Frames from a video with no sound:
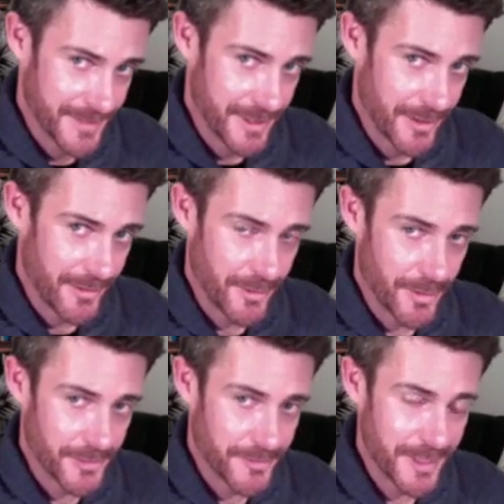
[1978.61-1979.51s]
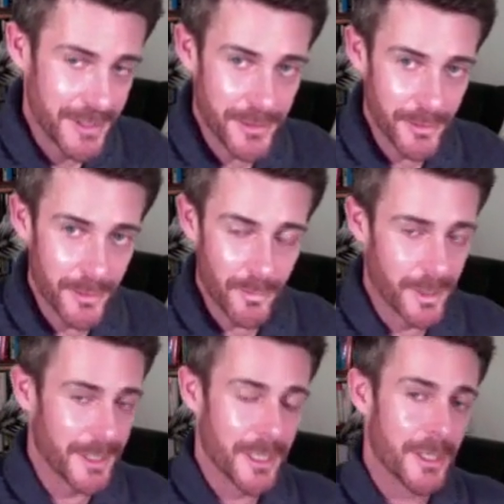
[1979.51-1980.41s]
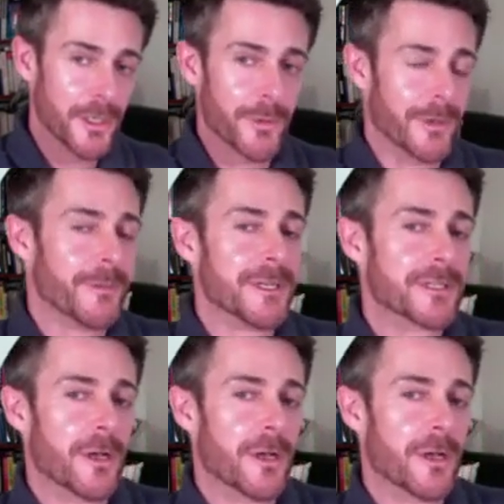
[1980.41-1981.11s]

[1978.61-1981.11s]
So, contrary to what you've probably been